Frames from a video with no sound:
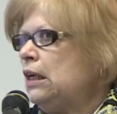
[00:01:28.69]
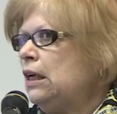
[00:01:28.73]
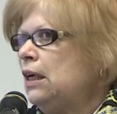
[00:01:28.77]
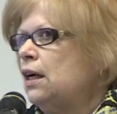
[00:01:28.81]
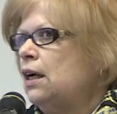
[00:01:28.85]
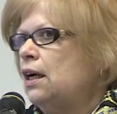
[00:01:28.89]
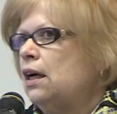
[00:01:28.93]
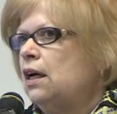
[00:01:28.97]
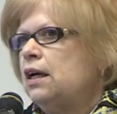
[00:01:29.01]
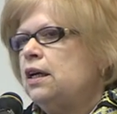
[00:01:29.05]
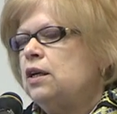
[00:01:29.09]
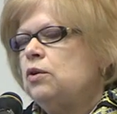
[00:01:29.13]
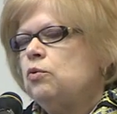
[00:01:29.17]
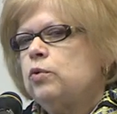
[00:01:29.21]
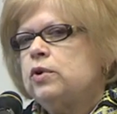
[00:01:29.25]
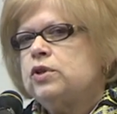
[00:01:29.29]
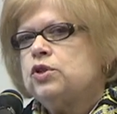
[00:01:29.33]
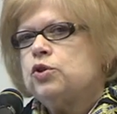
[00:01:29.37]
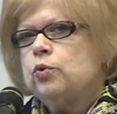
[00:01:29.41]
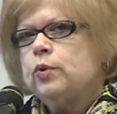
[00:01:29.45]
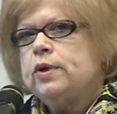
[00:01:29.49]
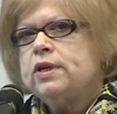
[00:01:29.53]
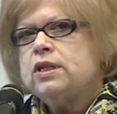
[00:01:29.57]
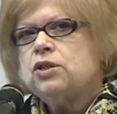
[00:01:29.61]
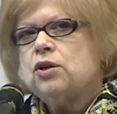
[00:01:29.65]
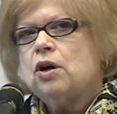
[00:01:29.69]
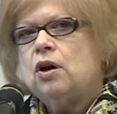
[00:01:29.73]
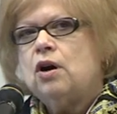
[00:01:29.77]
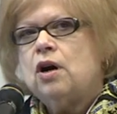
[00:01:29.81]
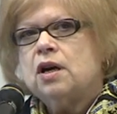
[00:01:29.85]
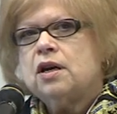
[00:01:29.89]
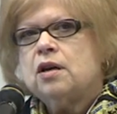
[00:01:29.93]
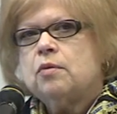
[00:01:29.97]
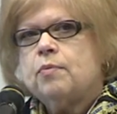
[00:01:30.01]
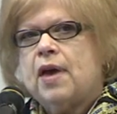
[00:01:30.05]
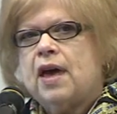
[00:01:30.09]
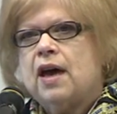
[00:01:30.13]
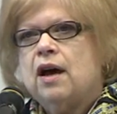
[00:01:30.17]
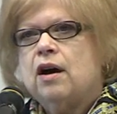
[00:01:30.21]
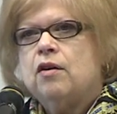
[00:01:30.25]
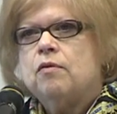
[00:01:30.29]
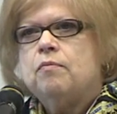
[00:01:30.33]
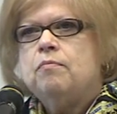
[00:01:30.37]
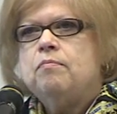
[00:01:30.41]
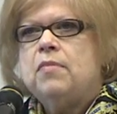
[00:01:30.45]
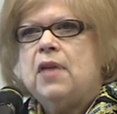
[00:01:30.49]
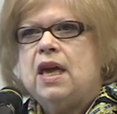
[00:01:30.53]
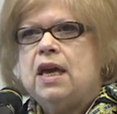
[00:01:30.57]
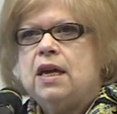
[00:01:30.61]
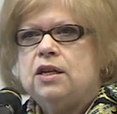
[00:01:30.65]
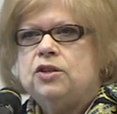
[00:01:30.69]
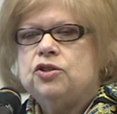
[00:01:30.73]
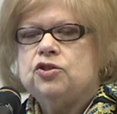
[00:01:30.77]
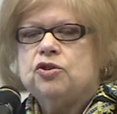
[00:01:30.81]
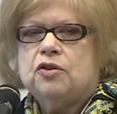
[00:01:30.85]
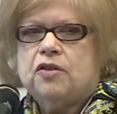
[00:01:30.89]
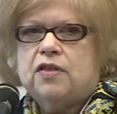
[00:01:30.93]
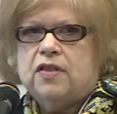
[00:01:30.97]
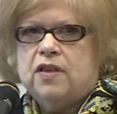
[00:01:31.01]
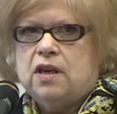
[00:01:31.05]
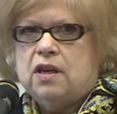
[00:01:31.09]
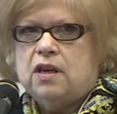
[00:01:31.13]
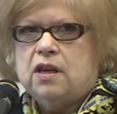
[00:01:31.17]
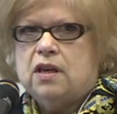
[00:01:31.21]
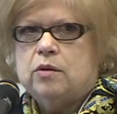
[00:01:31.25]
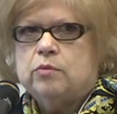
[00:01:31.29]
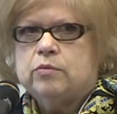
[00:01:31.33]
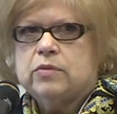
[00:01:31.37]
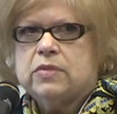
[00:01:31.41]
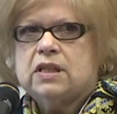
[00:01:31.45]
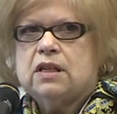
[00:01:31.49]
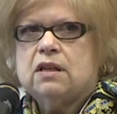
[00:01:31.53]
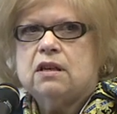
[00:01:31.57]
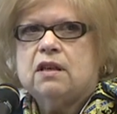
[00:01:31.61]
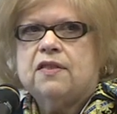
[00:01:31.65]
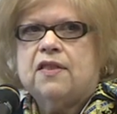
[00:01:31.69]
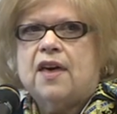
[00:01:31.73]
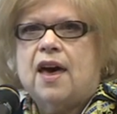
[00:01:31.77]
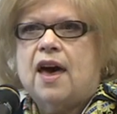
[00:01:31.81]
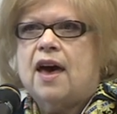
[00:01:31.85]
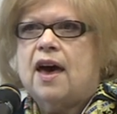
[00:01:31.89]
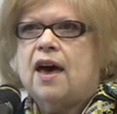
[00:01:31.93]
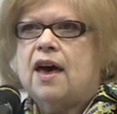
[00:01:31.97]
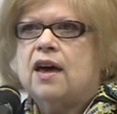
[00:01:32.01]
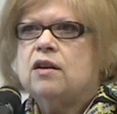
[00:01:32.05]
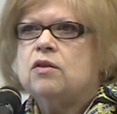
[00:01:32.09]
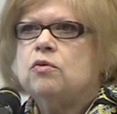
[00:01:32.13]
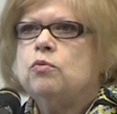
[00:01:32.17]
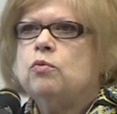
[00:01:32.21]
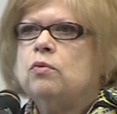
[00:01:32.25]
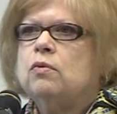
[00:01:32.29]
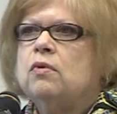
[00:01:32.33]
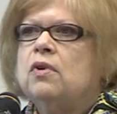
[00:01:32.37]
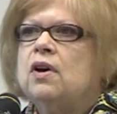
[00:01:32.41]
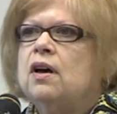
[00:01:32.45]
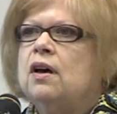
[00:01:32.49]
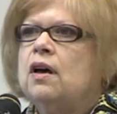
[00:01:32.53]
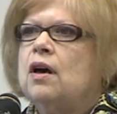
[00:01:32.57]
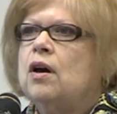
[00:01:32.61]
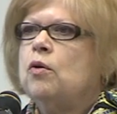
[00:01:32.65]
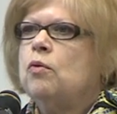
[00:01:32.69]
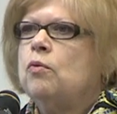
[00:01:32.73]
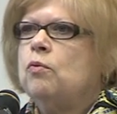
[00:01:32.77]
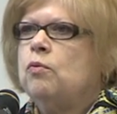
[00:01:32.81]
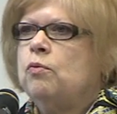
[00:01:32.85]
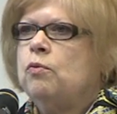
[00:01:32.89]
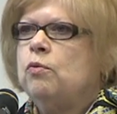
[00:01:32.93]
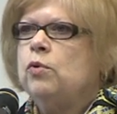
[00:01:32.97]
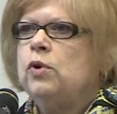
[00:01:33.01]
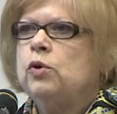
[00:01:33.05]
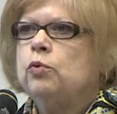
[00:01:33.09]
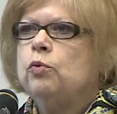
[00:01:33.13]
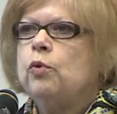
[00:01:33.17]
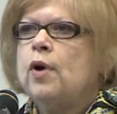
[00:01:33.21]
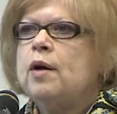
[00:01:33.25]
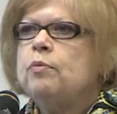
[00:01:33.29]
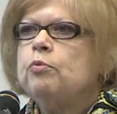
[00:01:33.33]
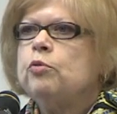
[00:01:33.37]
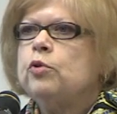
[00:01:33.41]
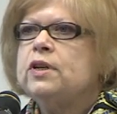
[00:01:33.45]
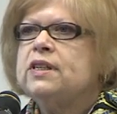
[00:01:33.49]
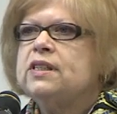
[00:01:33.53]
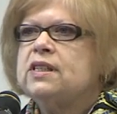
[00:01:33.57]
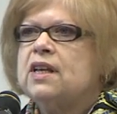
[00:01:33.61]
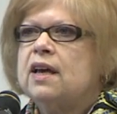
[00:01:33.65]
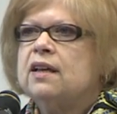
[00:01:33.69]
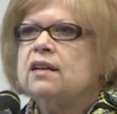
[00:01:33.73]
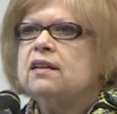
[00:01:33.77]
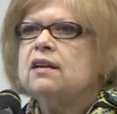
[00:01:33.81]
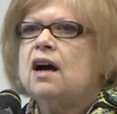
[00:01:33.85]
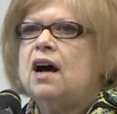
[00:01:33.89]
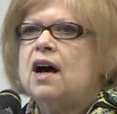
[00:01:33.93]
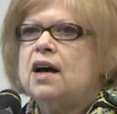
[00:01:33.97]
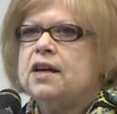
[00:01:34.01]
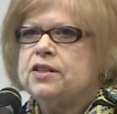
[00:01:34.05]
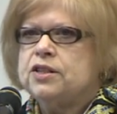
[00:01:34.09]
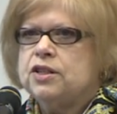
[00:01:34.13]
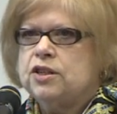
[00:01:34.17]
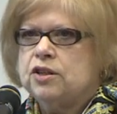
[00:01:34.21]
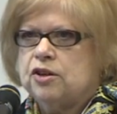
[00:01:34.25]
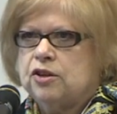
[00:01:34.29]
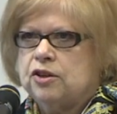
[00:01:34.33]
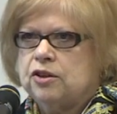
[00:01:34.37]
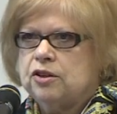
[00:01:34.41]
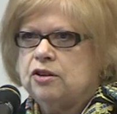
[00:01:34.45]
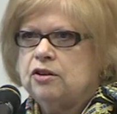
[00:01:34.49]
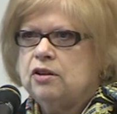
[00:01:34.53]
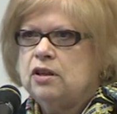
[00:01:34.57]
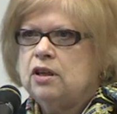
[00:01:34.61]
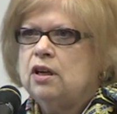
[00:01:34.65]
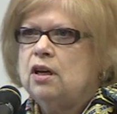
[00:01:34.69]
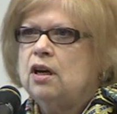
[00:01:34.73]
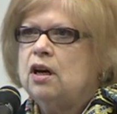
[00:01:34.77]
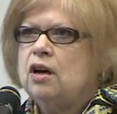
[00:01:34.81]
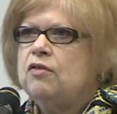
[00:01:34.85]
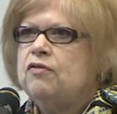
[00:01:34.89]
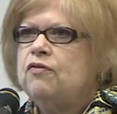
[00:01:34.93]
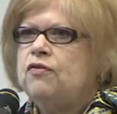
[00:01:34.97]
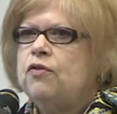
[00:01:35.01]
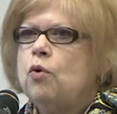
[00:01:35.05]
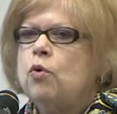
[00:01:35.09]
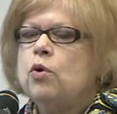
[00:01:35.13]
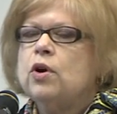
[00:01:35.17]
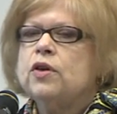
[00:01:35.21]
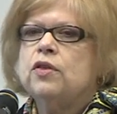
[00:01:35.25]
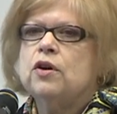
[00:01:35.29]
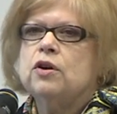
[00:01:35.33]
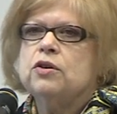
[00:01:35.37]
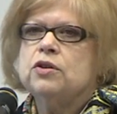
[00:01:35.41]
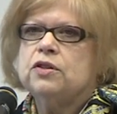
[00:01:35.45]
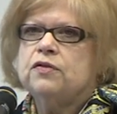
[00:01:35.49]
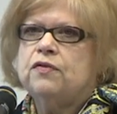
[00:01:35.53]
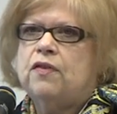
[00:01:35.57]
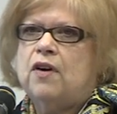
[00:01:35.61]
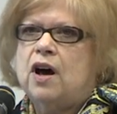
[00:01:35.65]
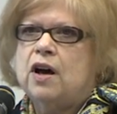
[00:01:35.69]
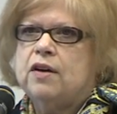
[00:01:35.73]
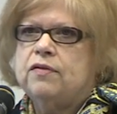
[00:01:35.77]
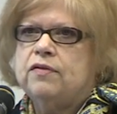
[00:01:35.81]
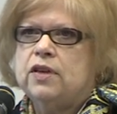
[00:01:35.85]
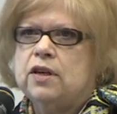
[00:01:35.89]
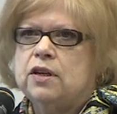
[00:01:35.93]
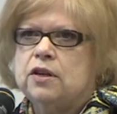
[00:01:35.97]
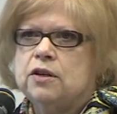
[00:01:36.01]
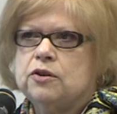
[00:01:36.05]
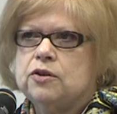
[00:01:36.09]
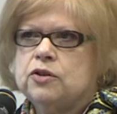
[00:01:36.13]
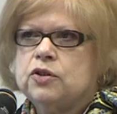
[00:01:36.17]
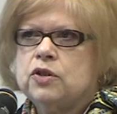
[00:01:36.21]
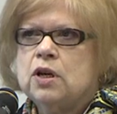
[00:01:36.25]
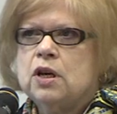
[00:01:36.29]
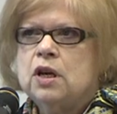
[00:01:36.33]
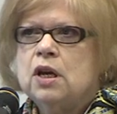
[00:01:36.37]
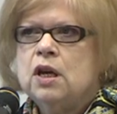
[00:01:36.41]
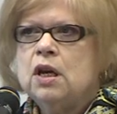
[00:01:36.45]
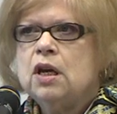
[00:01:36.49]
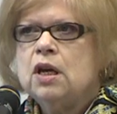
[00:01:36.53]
uh, in which we talk about major themes that uh, will represent Geisinger uh, for those five years.